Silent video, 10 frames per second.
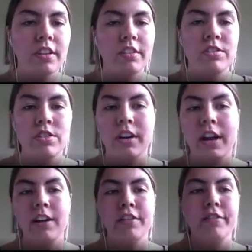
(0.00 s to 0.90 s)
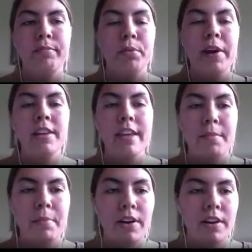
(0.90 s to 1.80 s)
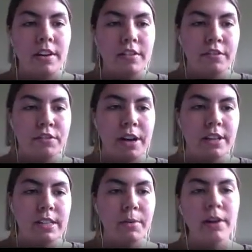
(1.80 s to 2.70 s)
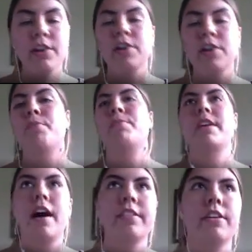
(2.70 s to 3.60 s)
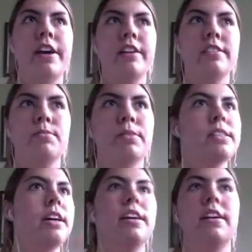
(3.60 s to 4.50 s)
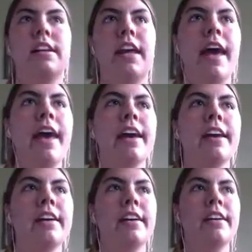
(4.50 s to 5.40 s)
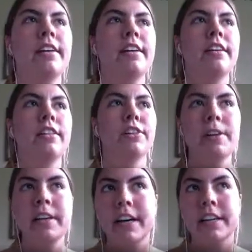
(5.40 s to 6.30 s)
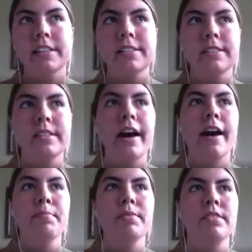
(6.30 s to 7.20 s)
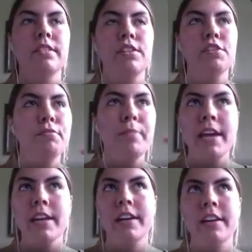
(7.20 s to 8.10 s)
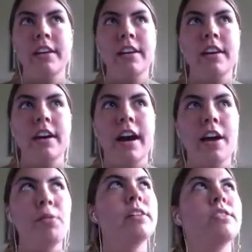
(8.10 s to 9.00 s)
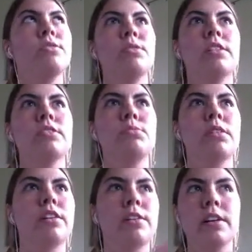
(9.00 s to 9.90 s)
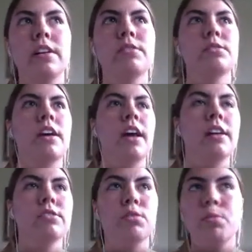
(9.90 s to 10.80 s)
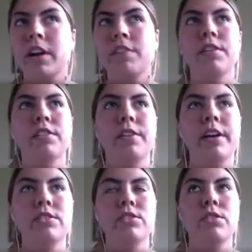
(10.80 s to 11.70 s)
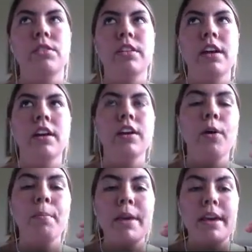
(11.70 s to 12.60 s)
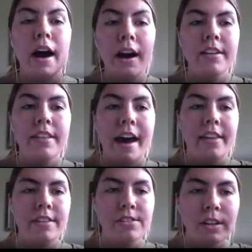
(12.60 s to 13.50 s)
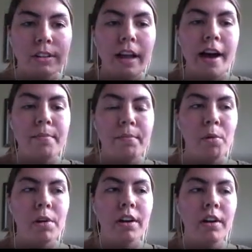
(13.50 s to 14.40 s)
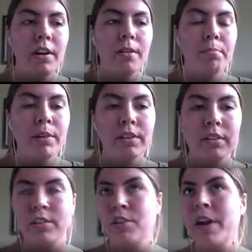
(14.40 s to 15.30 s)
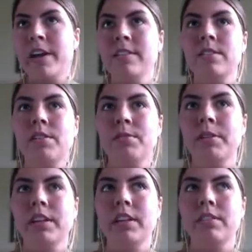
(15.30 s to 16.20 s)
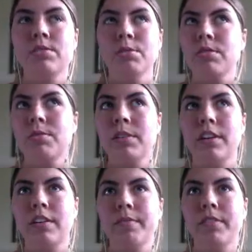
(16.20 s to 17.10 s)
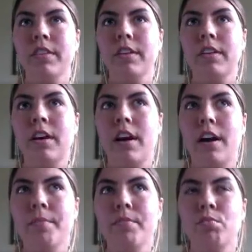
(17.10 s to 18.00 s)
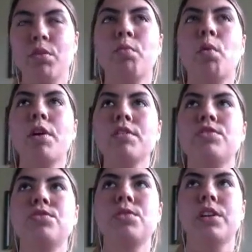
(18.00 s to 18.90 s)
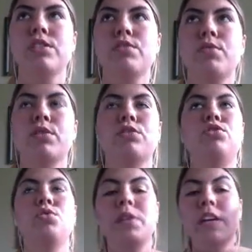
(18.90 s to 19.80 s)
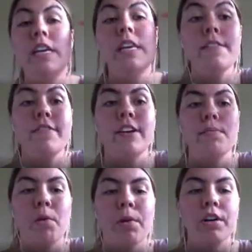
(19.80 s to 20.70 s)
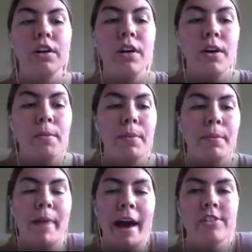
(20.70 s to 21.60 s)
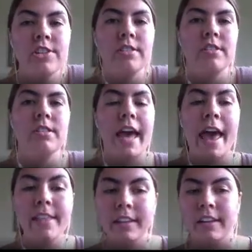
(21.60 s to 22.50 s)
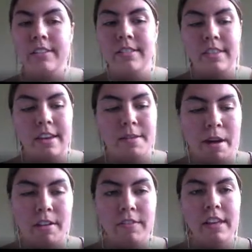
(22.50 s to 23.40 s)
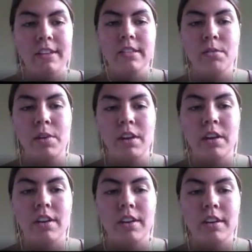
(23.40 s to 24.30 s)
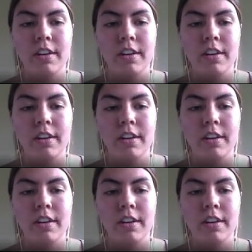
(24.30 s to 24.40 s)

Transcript: to kind of break that barrier of grades. I want to go beyond the grades. Once I get an A, learning kind of stops. You've made it I want students who are earning those A's or whatever the grade is to know that they can go beyond that. There's a lot more, but grades don't really, schools don't really um, reward students for doing even more. But badges, it's endless the amount of things that we can